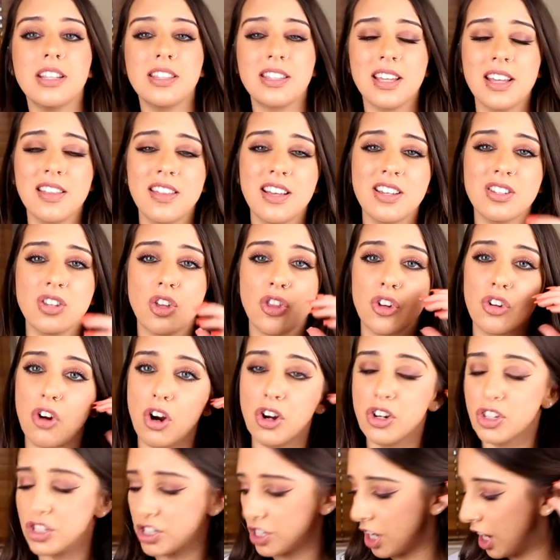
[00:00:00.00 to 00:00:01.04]
didn't see these on the
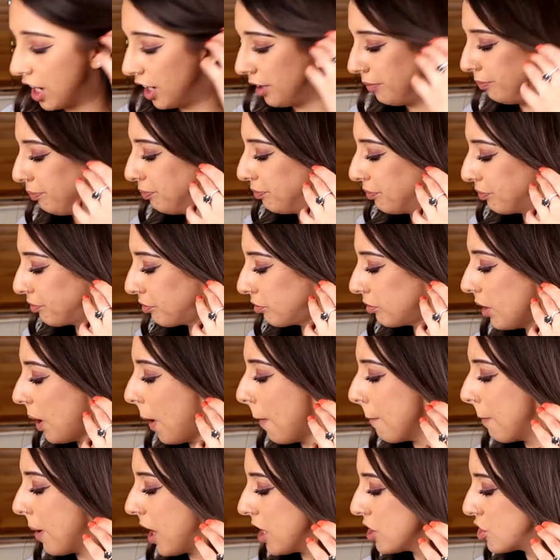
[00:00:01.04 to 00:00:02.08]
grocer,
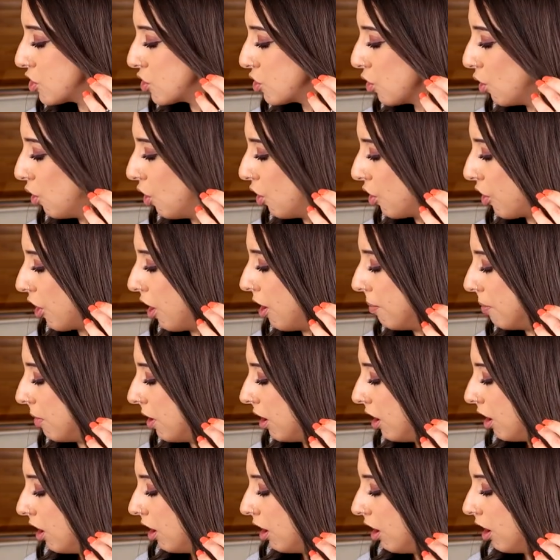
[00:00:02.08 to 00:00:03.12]
but I saw
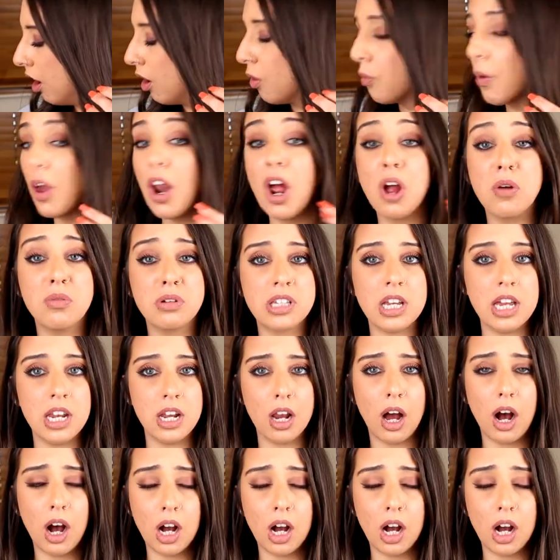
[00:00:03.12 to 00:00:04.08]
them when I was in